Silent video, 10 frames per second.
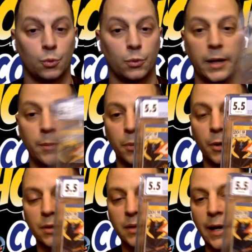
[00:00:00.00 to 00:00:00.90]
great
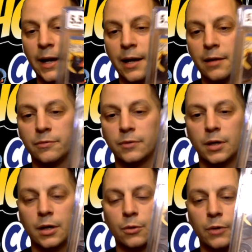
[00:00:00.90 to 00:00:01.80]
book to have,
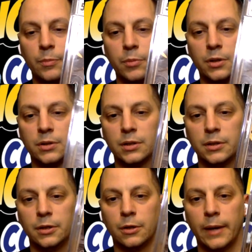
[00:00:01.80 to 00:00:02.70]
great book
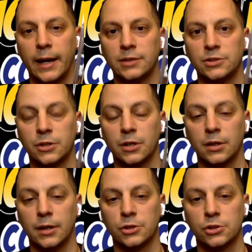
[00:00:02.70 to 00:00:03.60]
to, you know, add to your
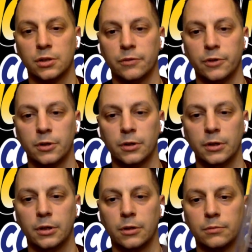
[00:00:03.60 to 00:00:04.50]
collection if
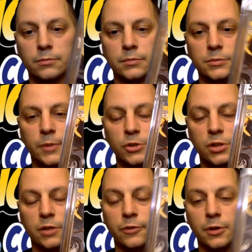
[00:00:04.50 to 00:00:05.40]
you're, you know,
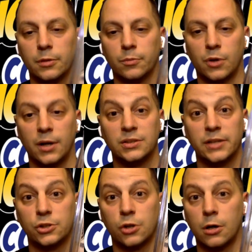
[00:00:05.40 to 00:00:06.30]
especially if you're in
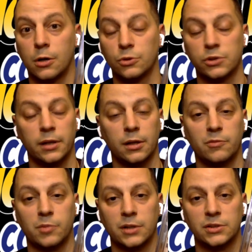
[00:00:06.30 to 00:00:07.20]
Bronze Age horror, which I
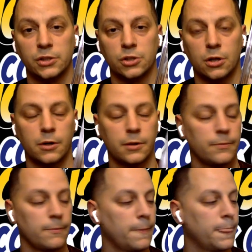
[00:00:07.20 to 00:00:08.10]
love Bronze Age
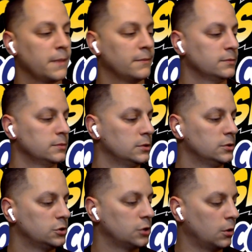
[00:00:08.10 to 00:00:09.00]
horror.
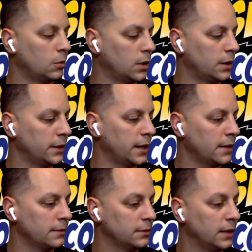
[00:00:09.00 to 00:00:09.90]
So,
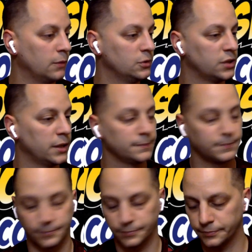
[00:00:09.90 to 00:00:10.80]
yeah, that was
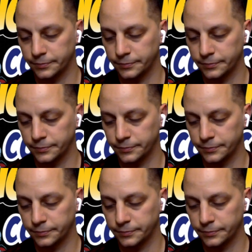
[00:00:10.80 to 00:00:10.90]
it.